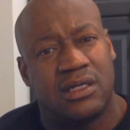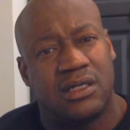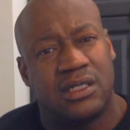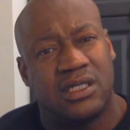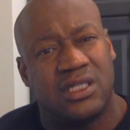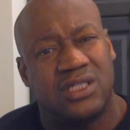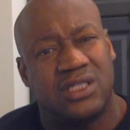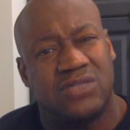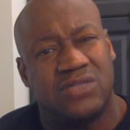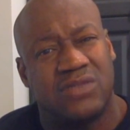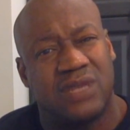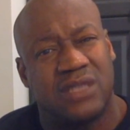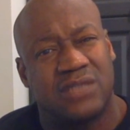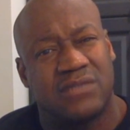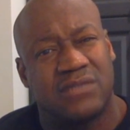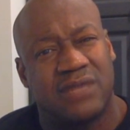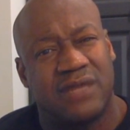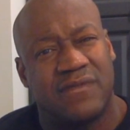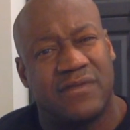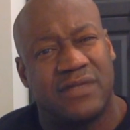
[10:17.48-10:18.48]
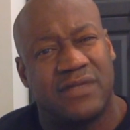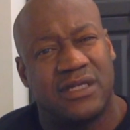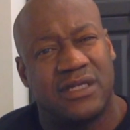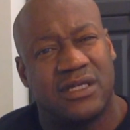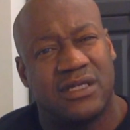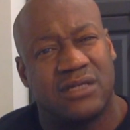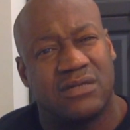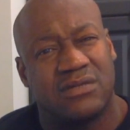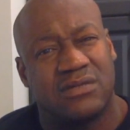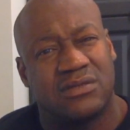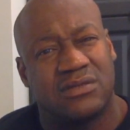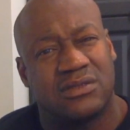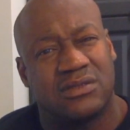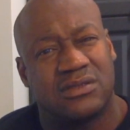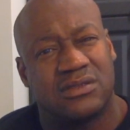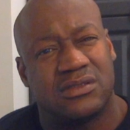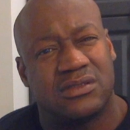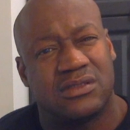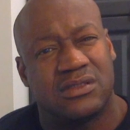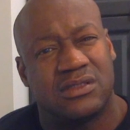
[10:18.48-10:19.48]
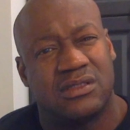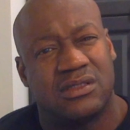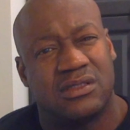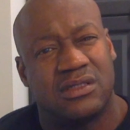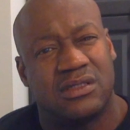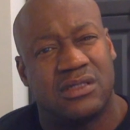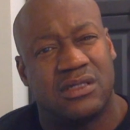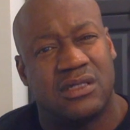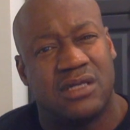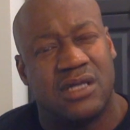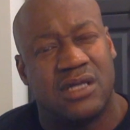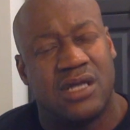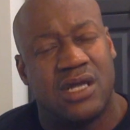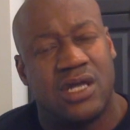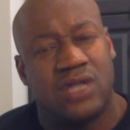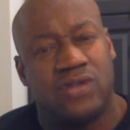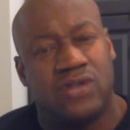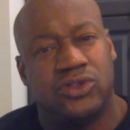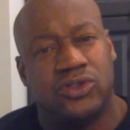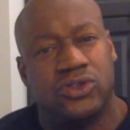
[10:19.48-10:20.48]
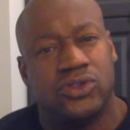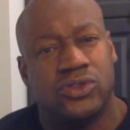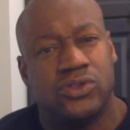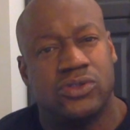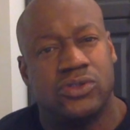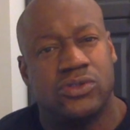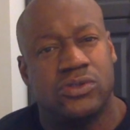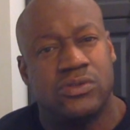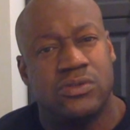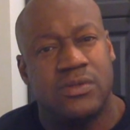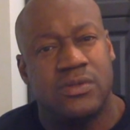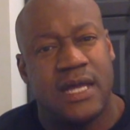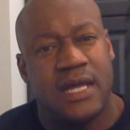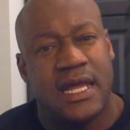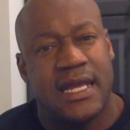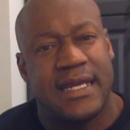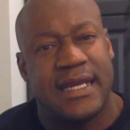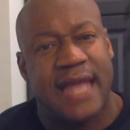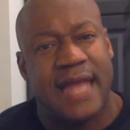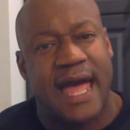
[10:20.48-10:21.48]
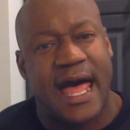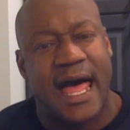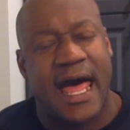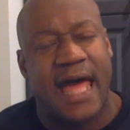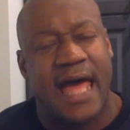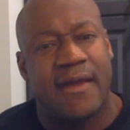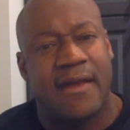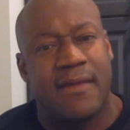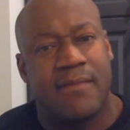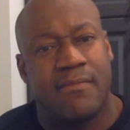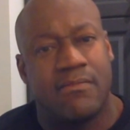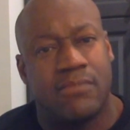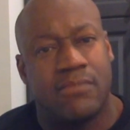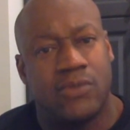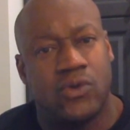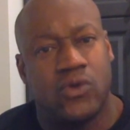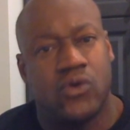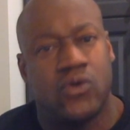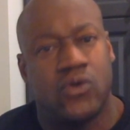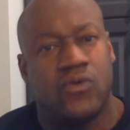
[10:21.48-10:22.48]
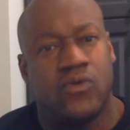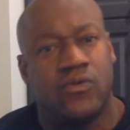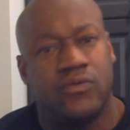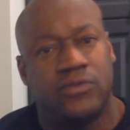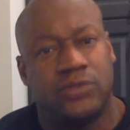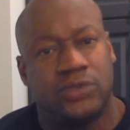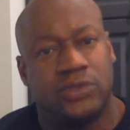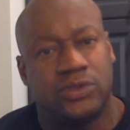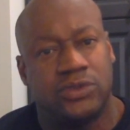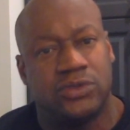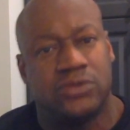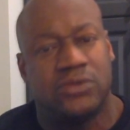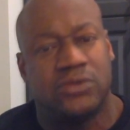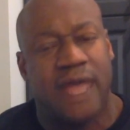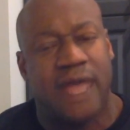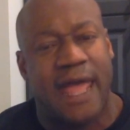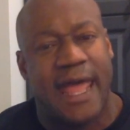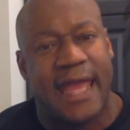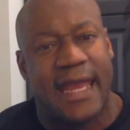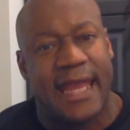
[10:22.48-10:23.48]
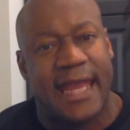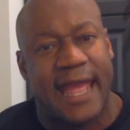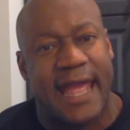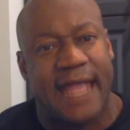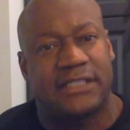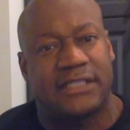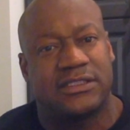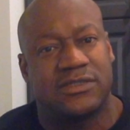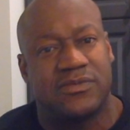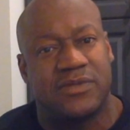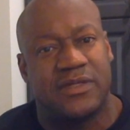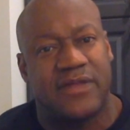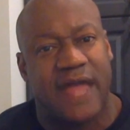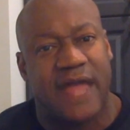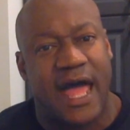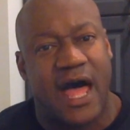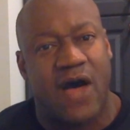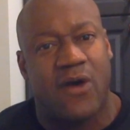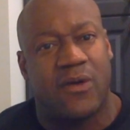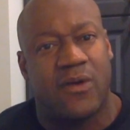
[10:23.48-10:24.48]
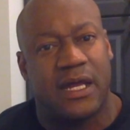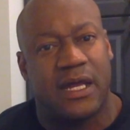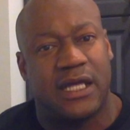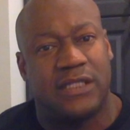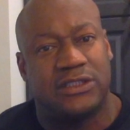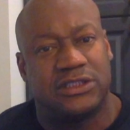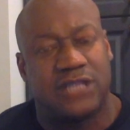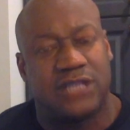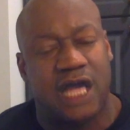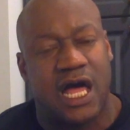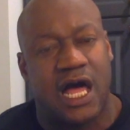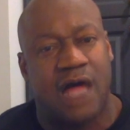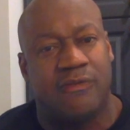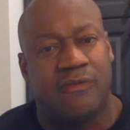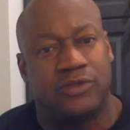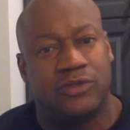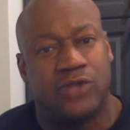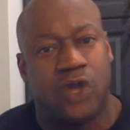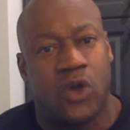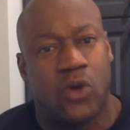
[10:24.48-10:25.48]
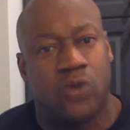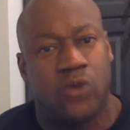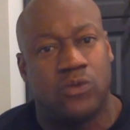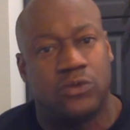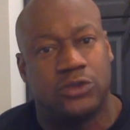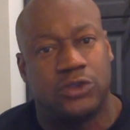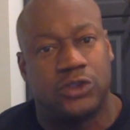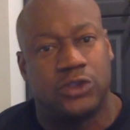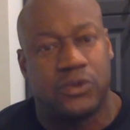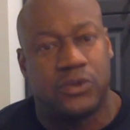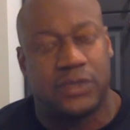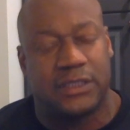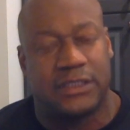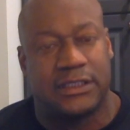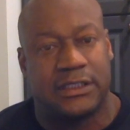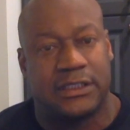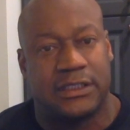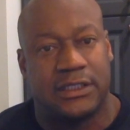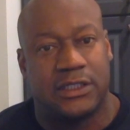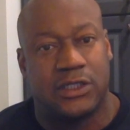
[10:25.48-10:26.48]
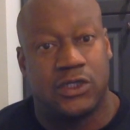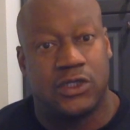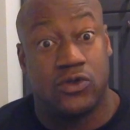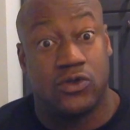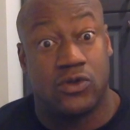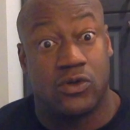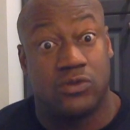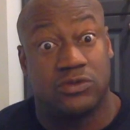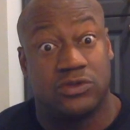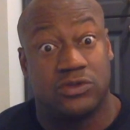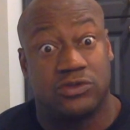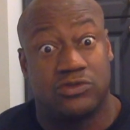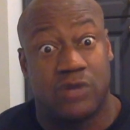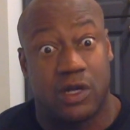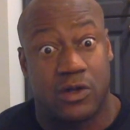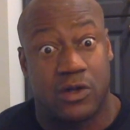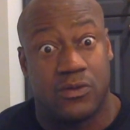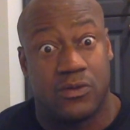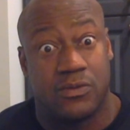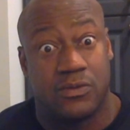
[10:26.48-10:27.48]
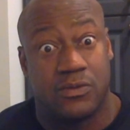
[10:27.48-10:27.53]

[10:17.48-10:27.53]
Didn't you watch my videos? Do not move to Atlanta without a job. Don't do it. You're going to struggle.